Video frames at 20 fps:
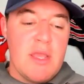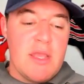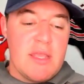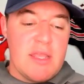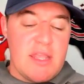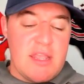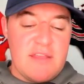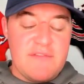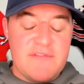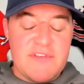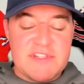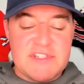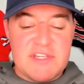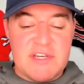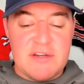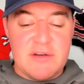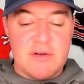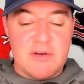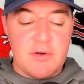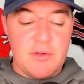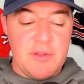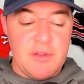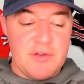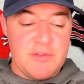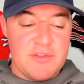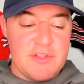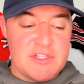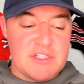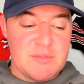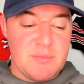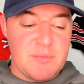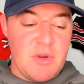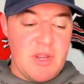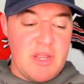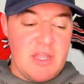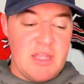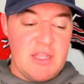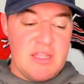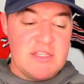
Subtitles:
He visited earlier this spring.